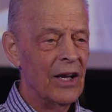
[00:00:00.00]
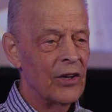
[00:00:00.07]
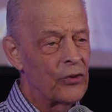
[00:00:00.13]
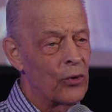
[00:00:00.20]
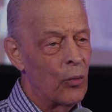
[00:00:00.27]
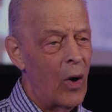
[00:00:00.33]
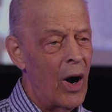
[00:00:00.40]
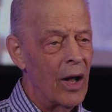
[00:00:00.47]

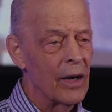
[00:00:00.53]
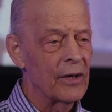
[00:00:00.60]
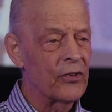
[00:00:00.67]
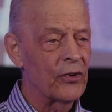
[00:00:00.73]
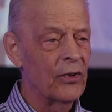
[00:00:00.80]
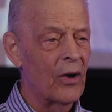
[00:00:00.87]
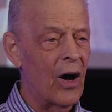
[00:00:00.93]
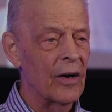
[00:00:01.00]
So while
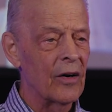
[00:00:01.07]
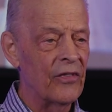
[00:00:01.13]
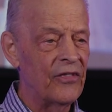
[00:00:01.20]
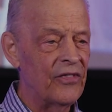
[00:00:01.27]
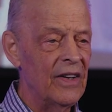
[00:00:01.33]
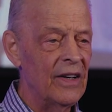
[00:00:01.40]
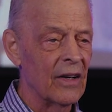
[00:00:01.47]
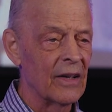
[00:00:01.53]
it's not a
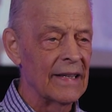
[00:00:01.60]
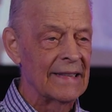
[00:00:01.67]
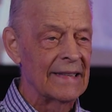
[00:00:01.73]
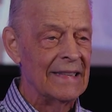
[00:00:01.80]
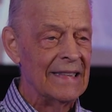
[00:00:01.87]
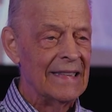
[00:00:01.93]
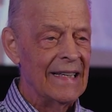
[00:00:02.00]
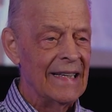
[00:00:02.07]

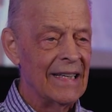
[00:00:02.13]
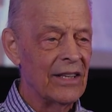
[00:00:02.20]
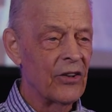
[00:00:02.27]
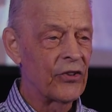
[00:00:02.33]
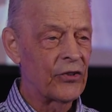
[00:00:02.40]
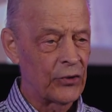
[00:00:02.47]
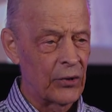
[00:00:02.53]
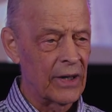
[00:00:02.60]
feeling in
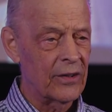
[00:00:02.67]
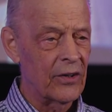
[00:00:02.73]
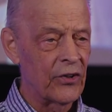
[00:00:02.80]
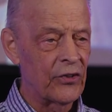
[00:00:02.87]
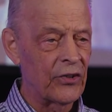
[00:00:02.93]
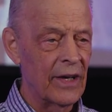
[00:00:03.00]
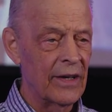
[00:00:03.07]
the strictest